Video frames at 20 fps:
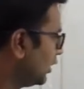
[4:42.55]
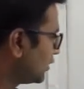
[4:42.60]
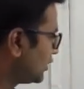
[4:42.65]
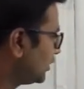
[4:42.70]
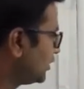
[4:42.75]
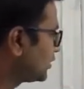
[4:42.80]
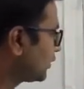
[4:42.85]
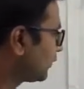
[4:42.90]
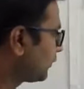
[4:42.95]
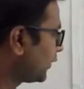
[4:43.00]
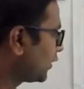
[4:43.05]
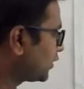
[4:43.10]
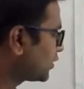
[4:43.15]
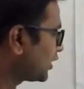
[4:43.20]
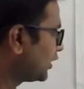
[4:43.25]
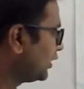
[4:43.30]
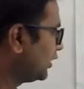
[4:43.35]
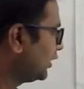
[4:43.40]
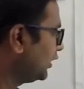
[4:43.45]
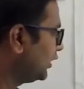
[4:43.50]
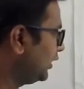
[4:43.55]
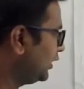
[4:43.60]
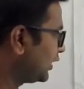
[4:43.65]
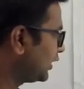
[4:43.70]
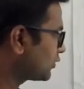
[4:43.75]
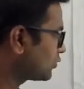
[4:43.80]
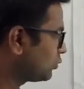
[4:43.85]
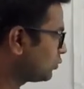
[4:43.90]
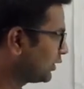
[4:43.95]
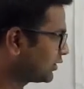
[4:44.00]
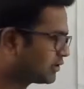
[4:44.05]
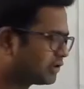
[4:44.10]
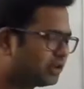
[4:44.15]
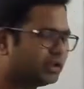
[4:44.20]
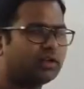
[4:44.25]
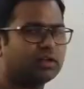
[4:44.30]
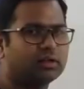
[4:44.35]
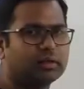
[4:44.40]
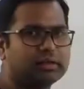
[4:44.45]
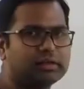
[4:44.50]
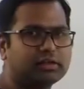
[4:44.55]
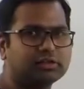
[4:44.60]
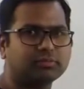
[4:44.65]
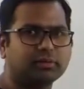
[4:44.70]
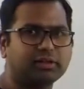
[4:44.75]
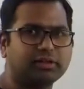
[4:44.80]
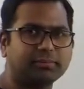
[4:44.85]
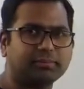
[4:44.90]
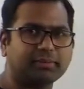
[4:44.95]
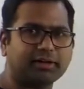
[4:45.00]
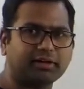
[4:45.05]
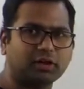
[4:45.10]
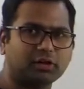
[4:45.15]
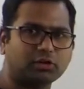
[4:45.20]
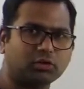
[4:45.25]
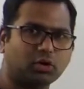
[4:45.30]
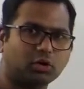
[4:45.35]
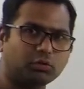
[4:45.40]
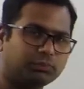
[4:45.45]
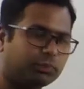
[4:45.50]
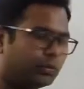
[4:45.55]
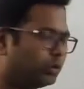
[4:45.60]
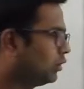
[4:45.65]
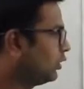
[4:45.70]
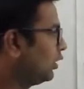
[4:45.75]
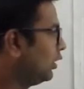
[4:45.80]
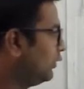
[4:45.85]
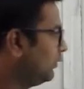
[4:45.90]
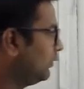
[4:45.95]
since a function e raised to st is multiplied at the output,